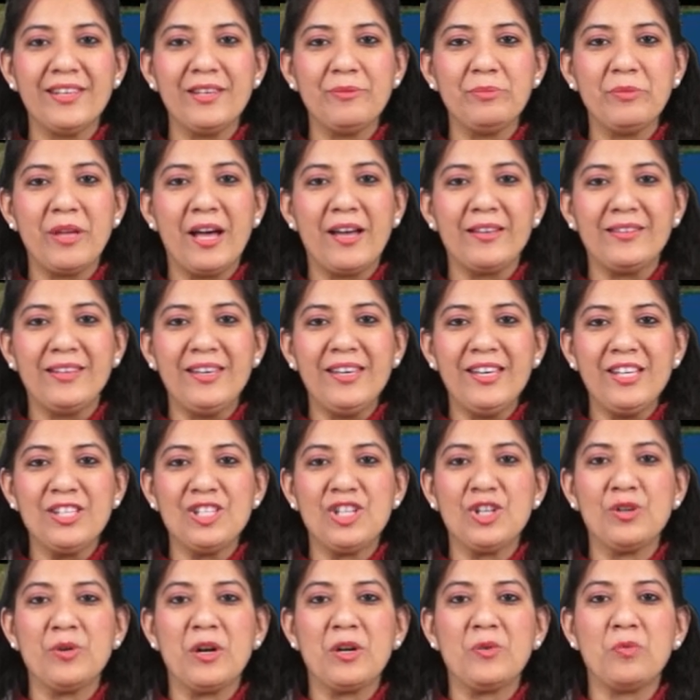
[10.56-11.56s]
Nevnane and
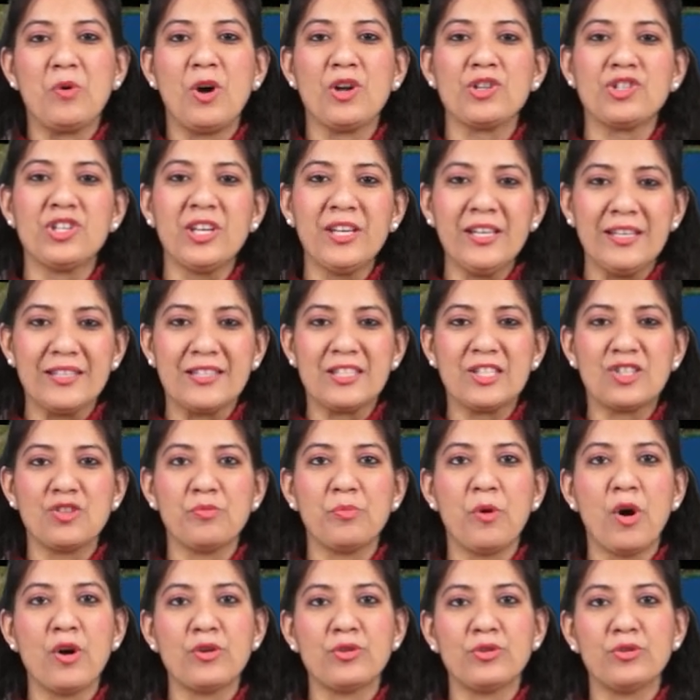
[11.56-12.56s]
you are watching It's
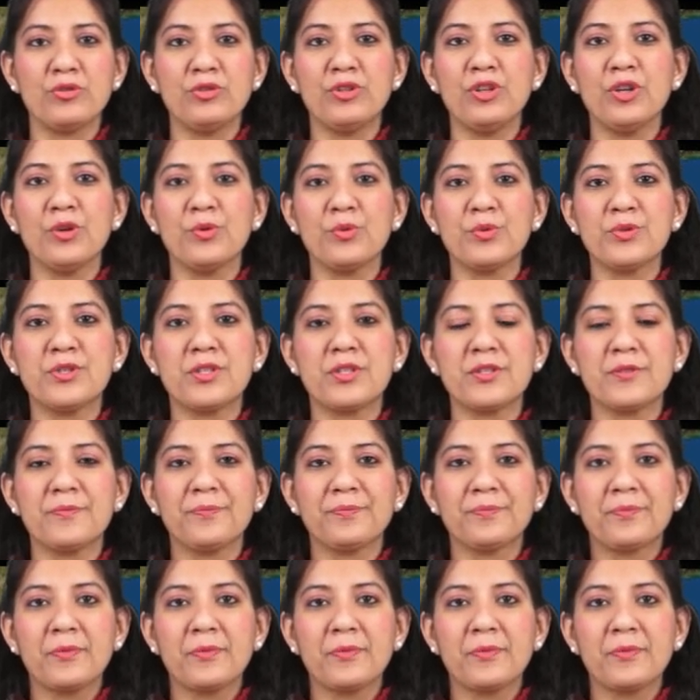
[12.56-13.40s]
Tomorrow News.